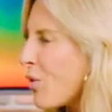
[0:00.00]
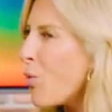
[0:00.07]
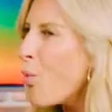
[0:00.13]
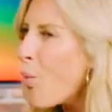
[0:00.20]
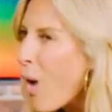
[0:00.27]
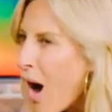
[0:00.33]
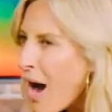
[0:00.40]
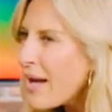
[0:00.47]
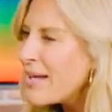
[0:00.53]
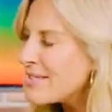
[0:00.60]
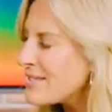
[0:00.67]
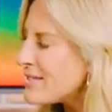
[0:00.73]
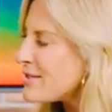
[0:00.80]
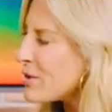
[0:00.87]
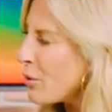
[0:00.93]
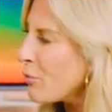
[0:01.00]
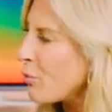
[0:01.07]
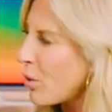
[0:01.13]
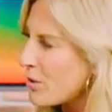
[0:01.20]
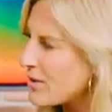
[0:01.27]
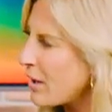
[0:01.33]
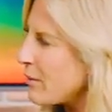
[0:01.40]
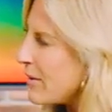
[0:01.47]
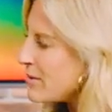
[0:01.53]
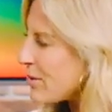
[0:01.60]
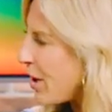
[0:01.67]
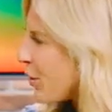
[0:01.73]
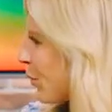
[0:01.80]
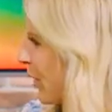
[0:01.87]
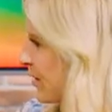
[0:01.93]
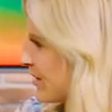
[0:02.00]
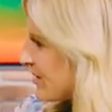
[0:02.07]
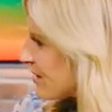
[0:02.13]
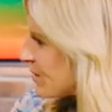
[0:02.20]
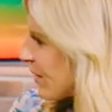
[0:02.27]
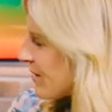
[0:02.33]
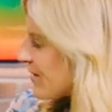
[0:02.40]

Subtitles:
Why is it so important that we try to work this into our